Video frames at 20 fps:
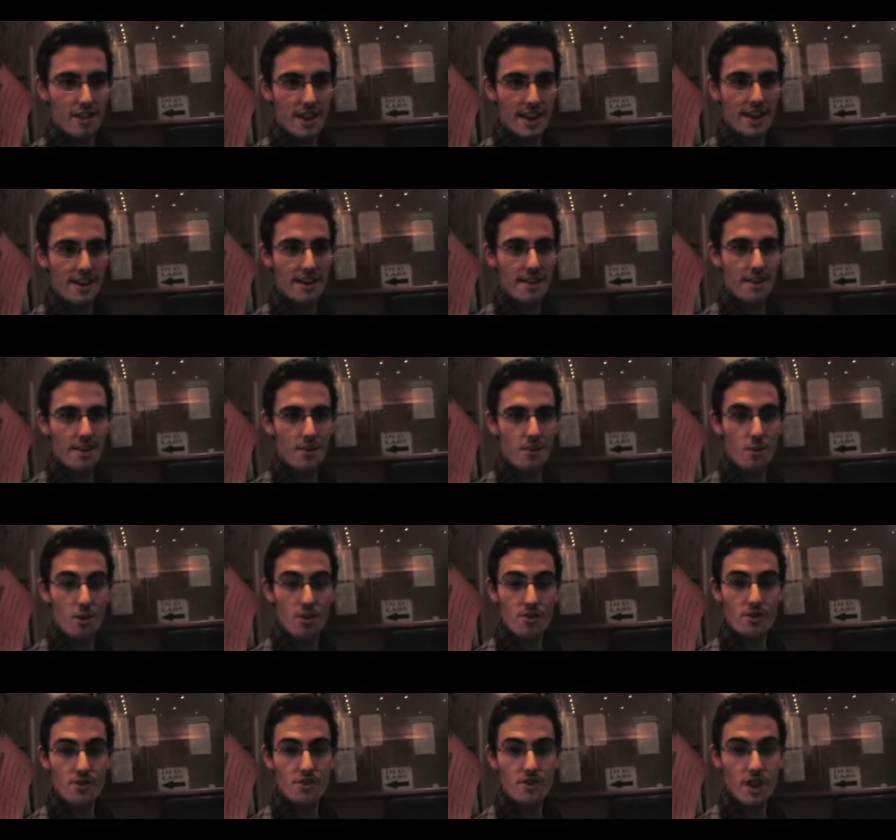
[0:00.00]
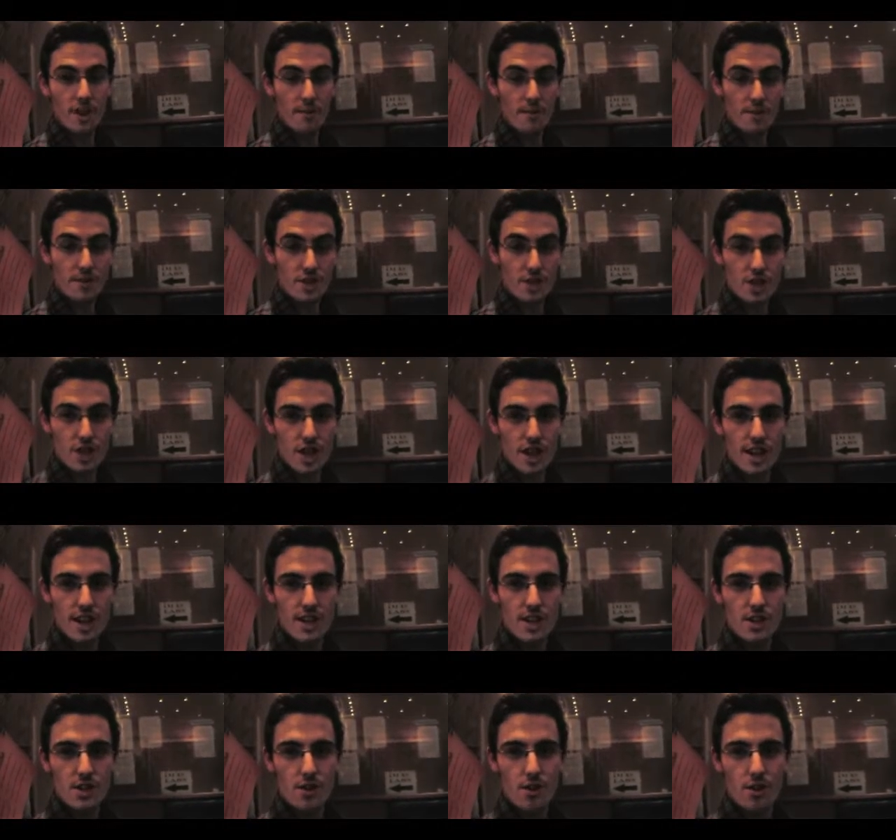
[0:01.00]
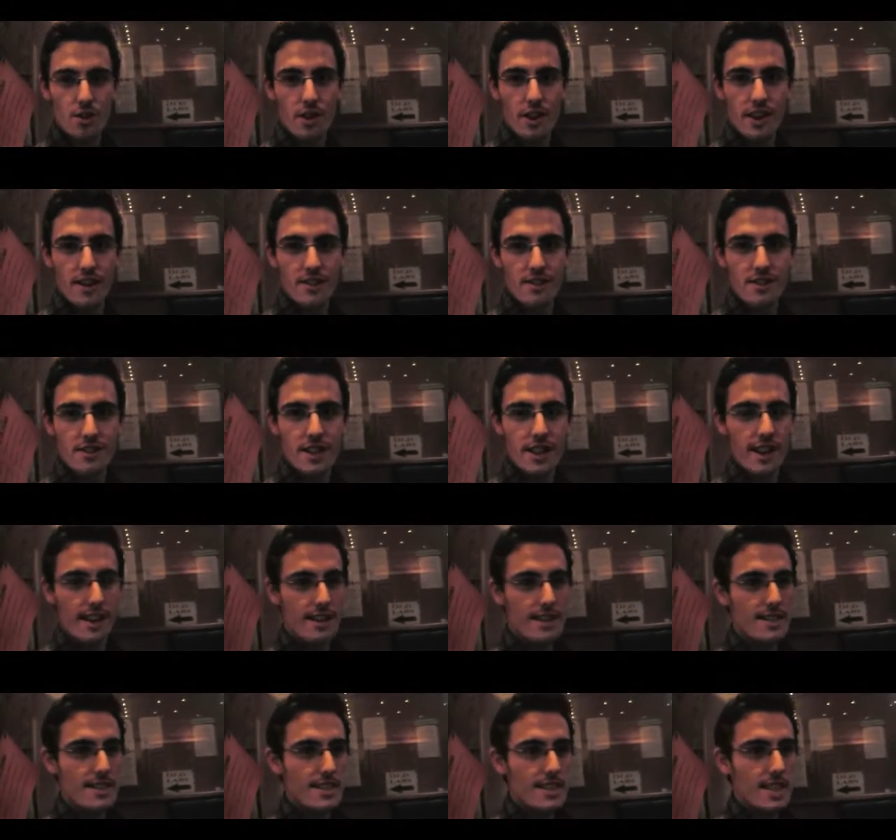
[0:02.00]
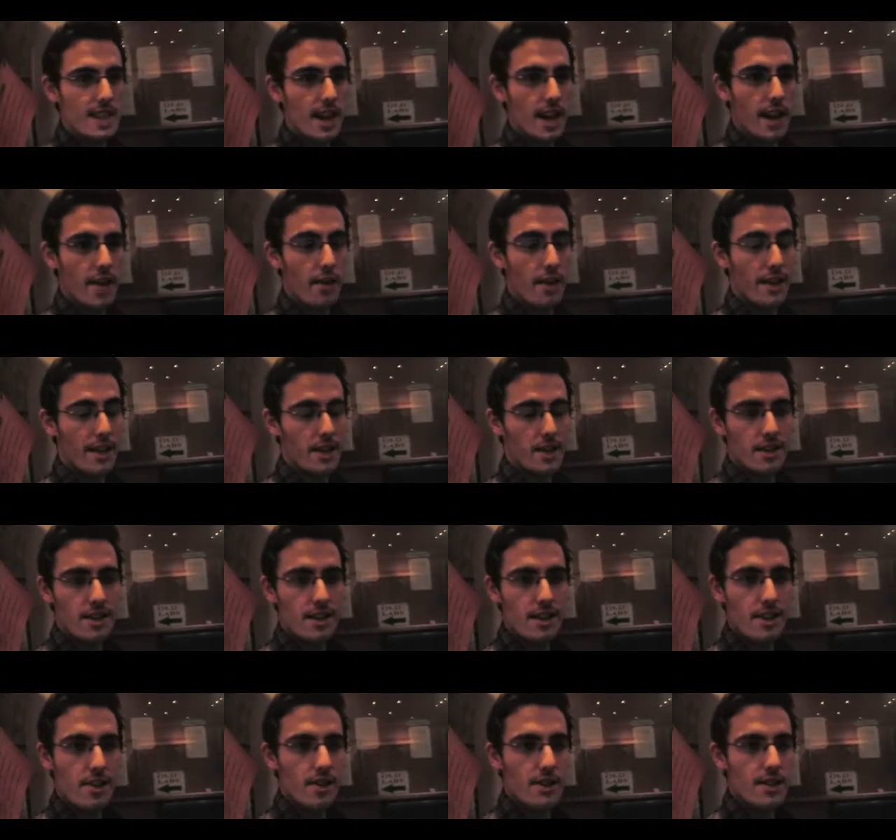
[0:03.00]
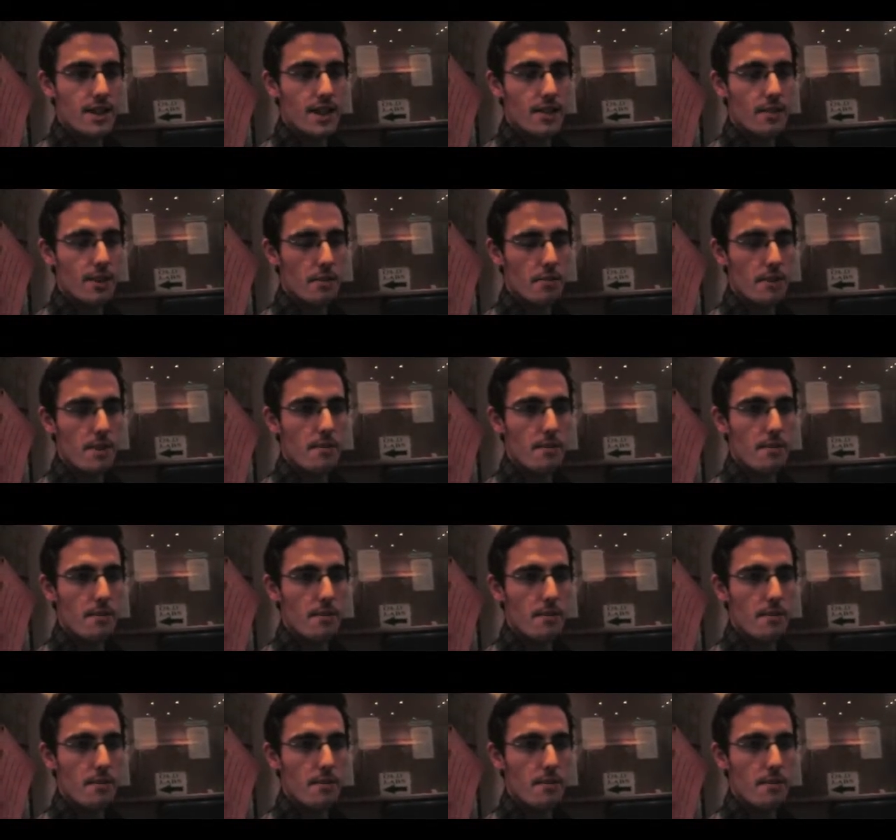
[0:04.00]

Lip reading: Than what, sermons in church, or than sharing? Well, I don't know exactly what you